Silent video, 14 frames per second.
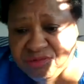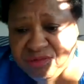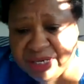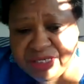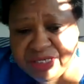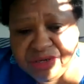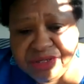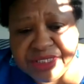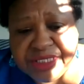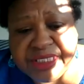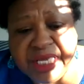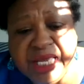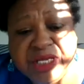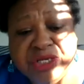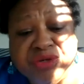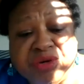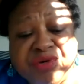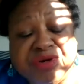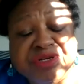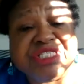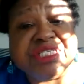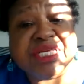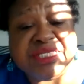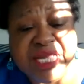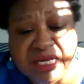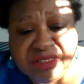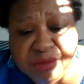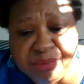Rutgers University,
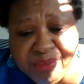Dr.